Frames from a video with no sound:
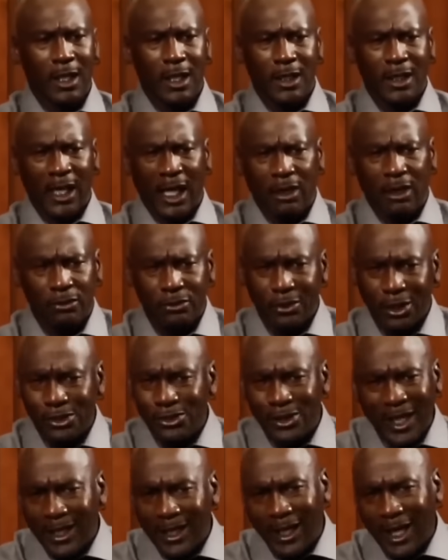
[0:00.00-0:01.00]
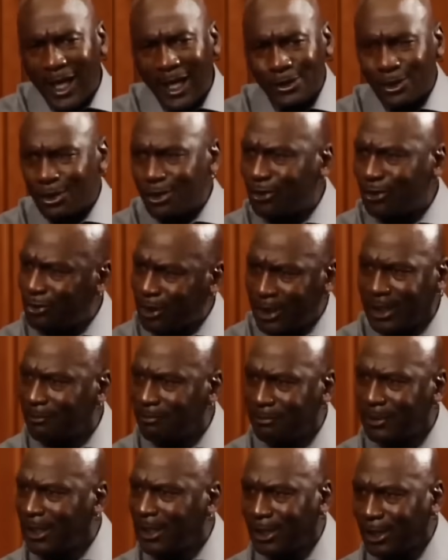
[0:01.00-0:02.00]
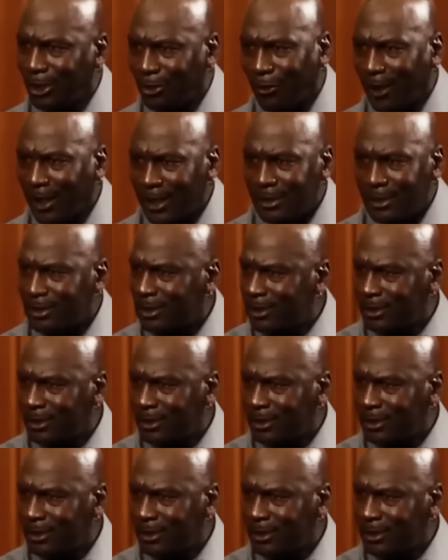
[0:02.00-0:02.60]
Now, does that constitute him being the greatest,